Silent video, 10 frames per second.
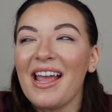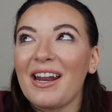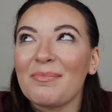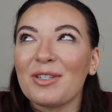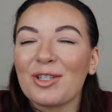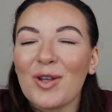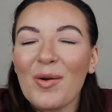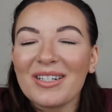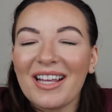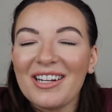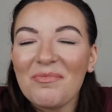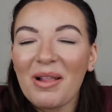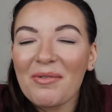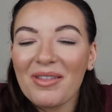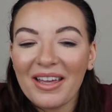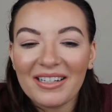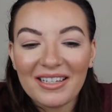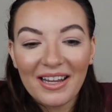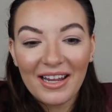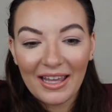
and I'm so excited to play with it.